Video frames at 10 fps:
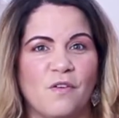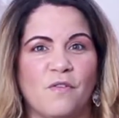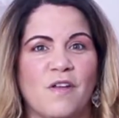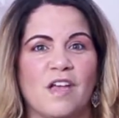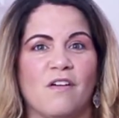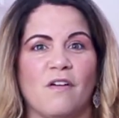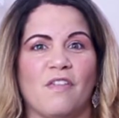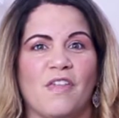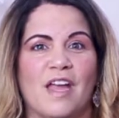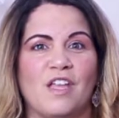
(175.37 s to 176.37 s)
you
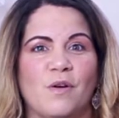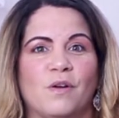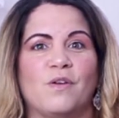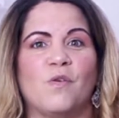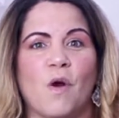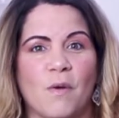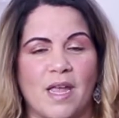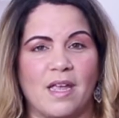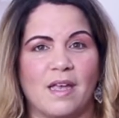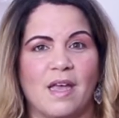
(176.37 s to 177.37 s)
feel that you're
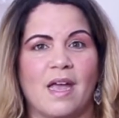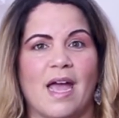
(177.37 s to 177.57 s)
growing